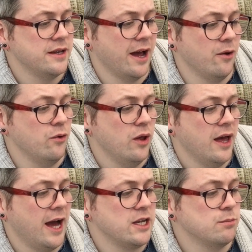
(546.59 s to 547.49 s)
now
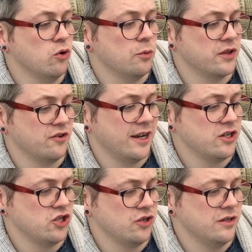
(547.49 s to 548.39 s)
and more with
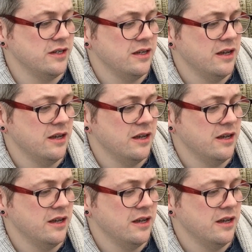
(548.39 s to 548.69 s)
gratitude.